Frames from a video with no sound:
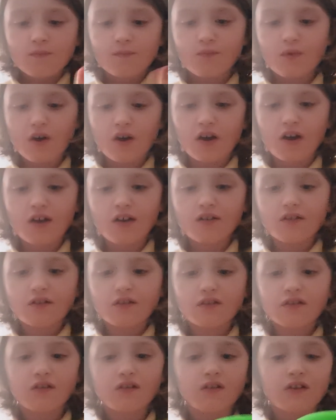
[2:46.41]
but
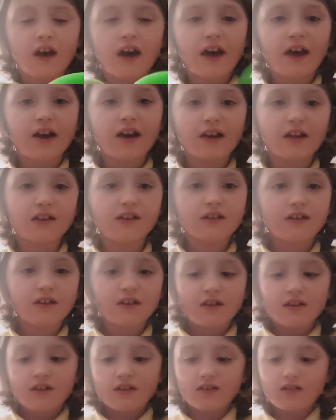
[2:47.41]
you can
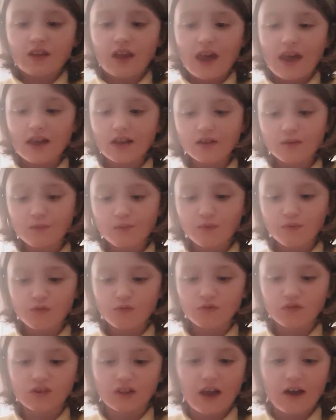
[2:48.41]
take the
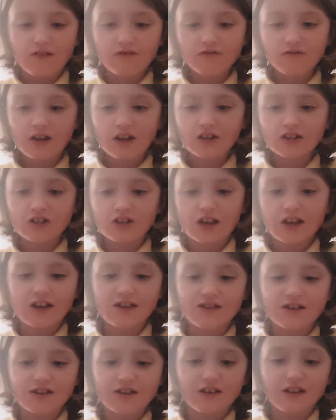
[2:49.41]
balls out and
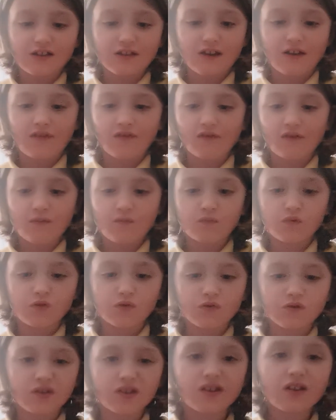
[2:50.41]
change it to different
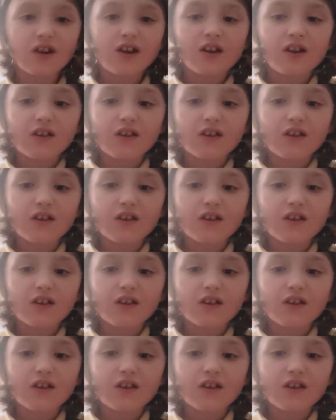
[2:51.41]
balls.